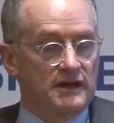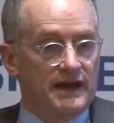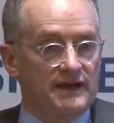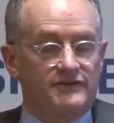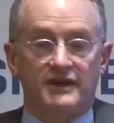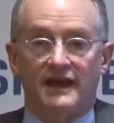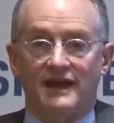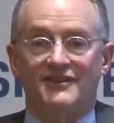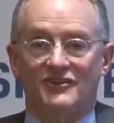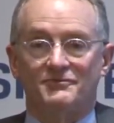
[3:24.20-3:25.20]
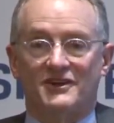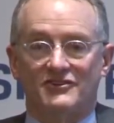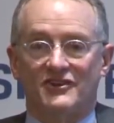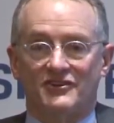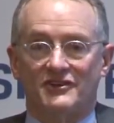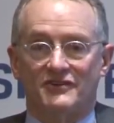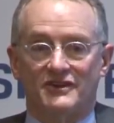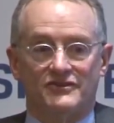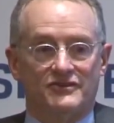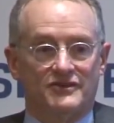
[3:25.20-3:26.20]
And today, there's much less
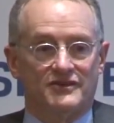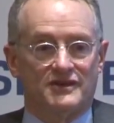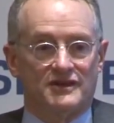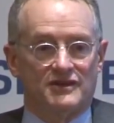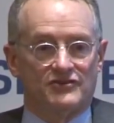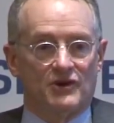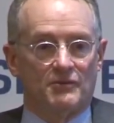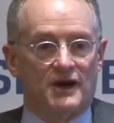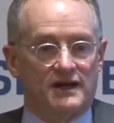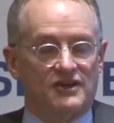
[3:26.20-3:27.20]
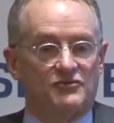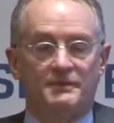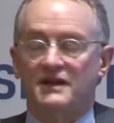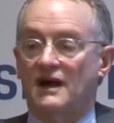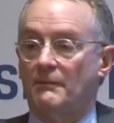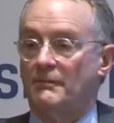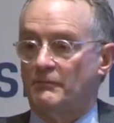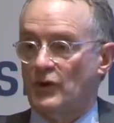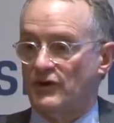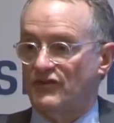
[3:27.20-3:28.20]
ignorance. So markets become
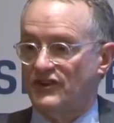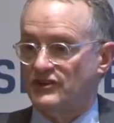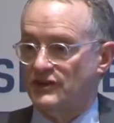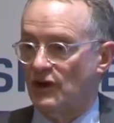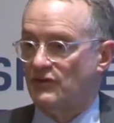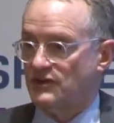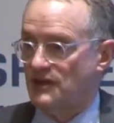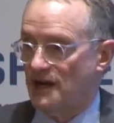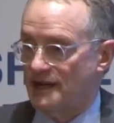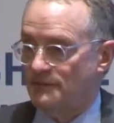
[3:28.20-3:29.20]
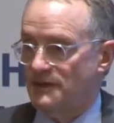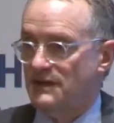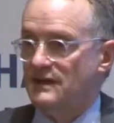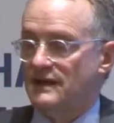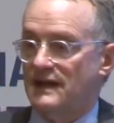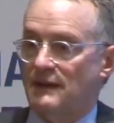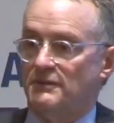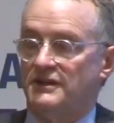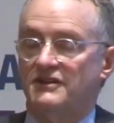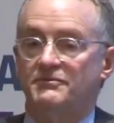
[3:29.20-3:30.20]
more efficient over time, and I
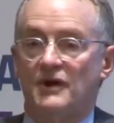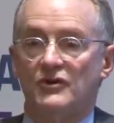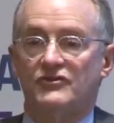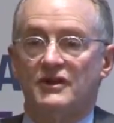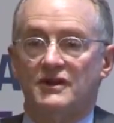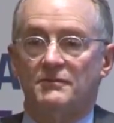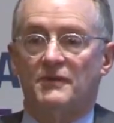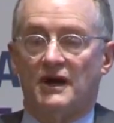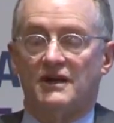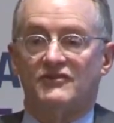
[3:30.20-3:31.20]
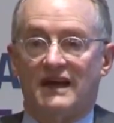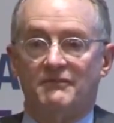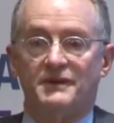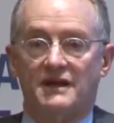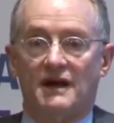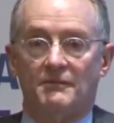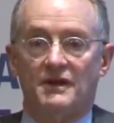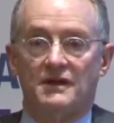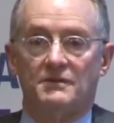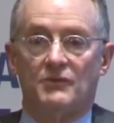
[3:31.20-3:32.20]
believe most markets have become
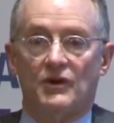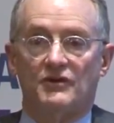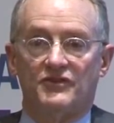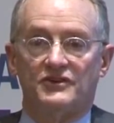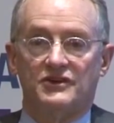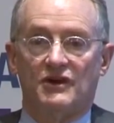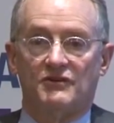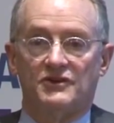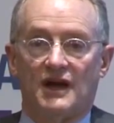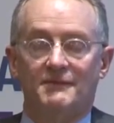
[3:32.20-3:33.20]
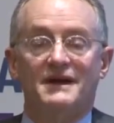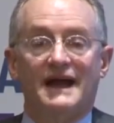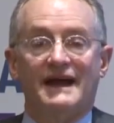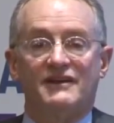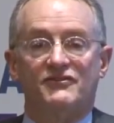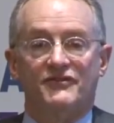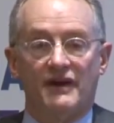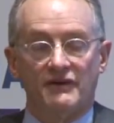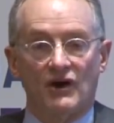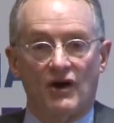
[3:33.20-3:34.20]
more efficient over time. And it's
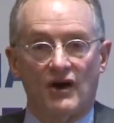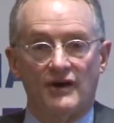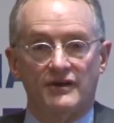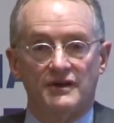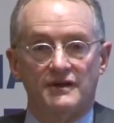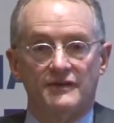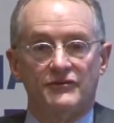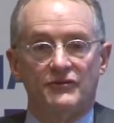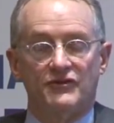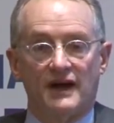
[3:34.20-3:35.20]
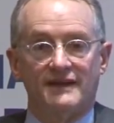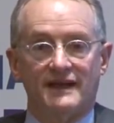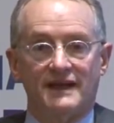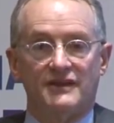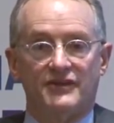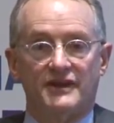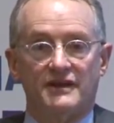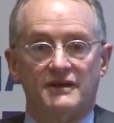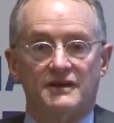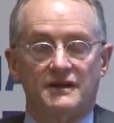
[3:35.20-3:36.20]
very hard to find
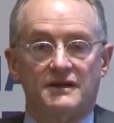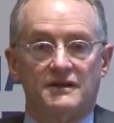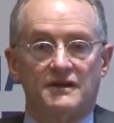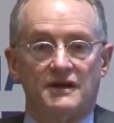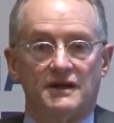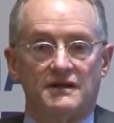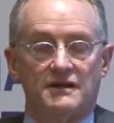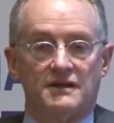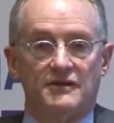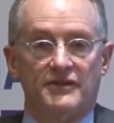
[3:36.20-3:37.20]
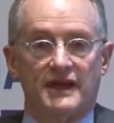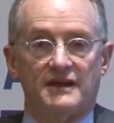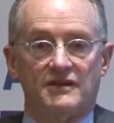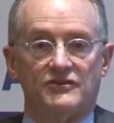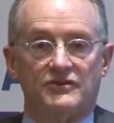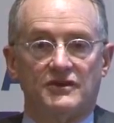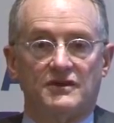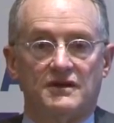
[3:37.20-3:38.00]
anything that is